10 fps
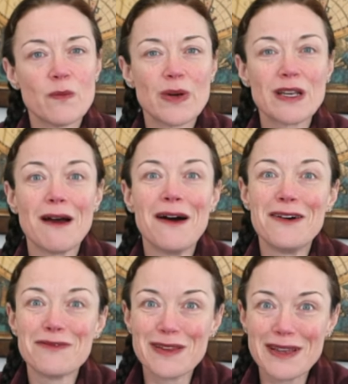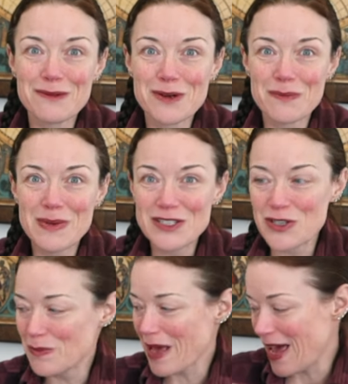but hopefully it won't be
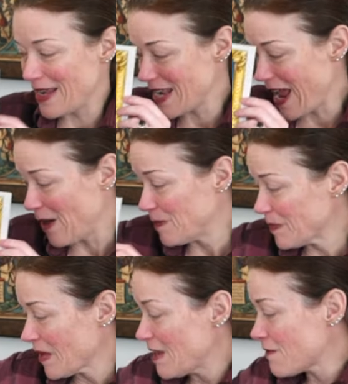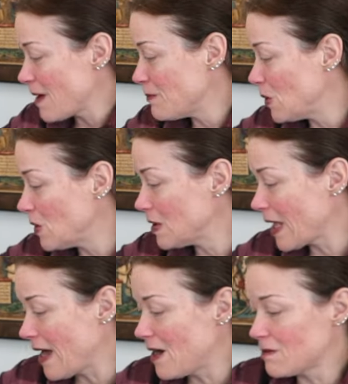too bad. Now, if I
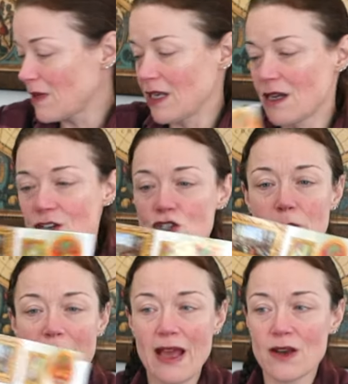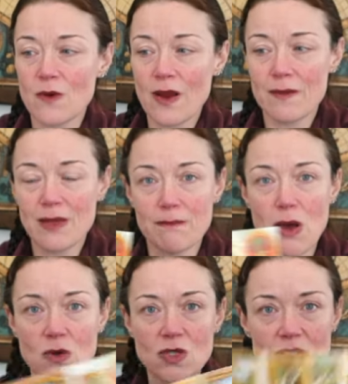pull out my large panoramic
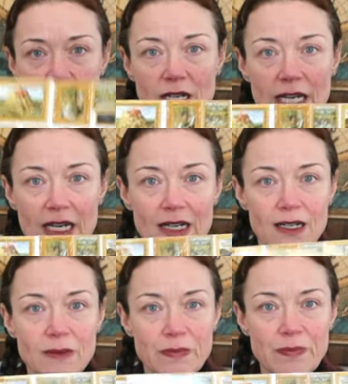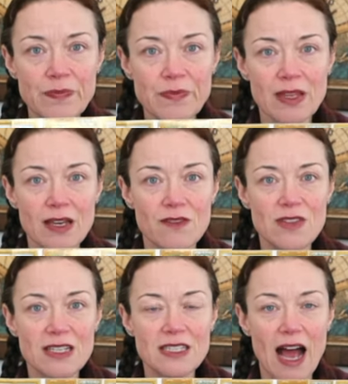poster here of
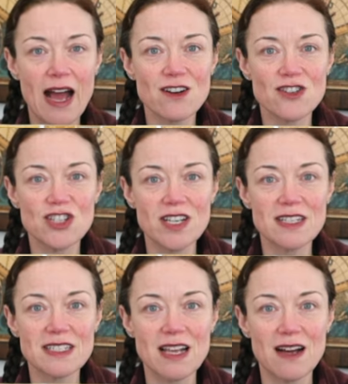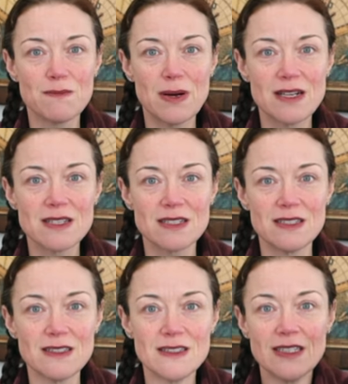the entire jigsaw
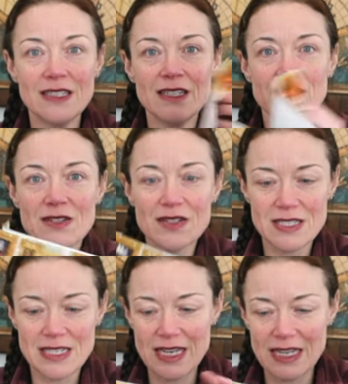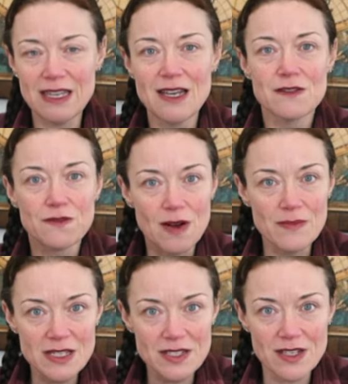puzzle, you'll see
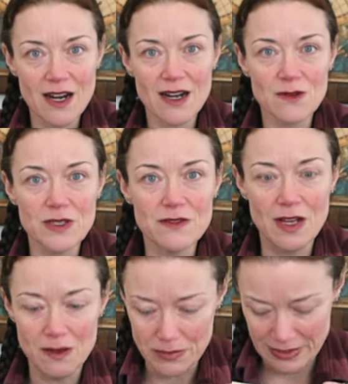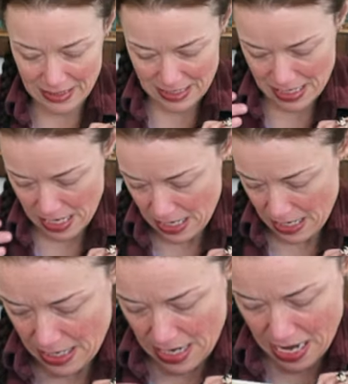from the start we've completed
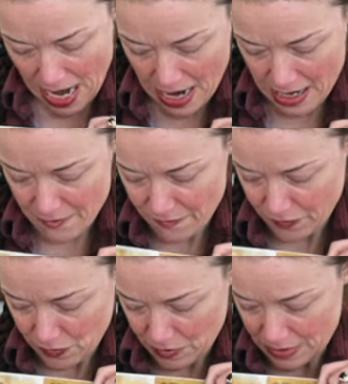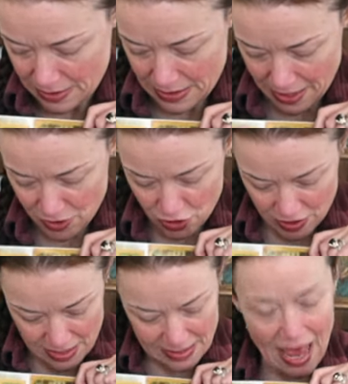9 full
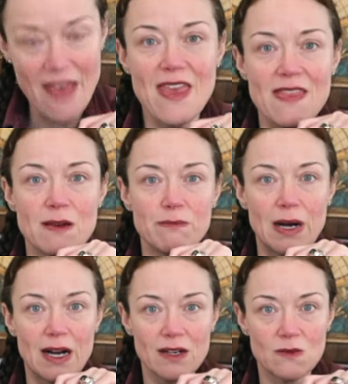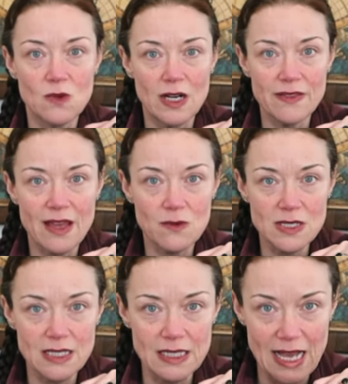sections, and then the bottom one, that
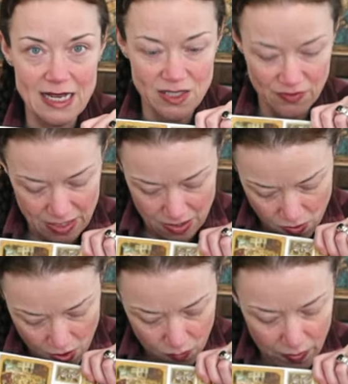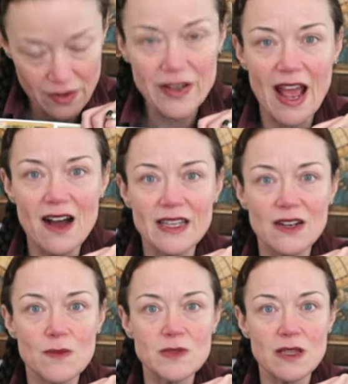was the last video. We are now
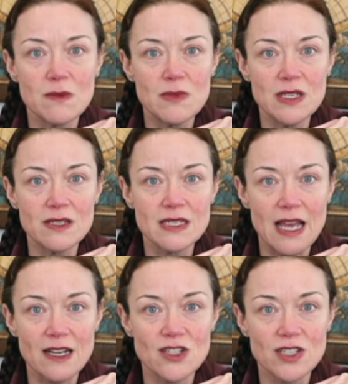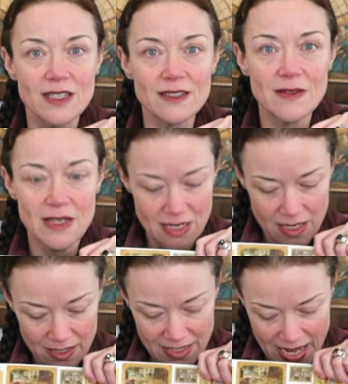here up to the middle section.
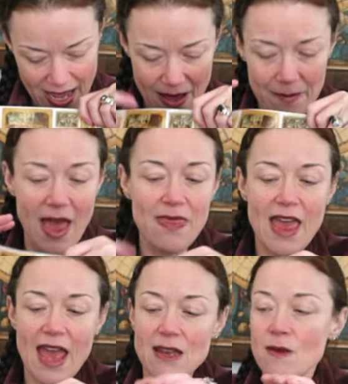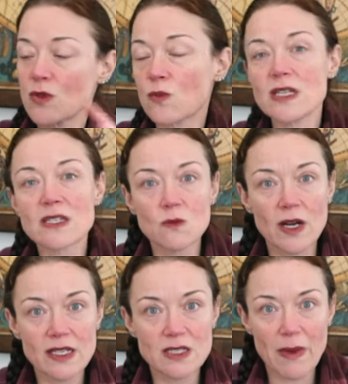Yeah, and then the reason
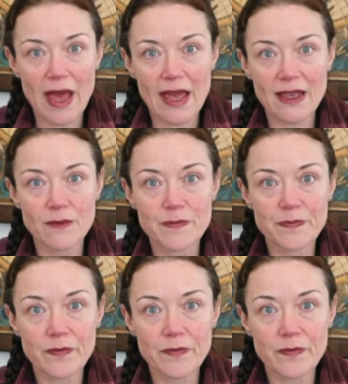why it's bag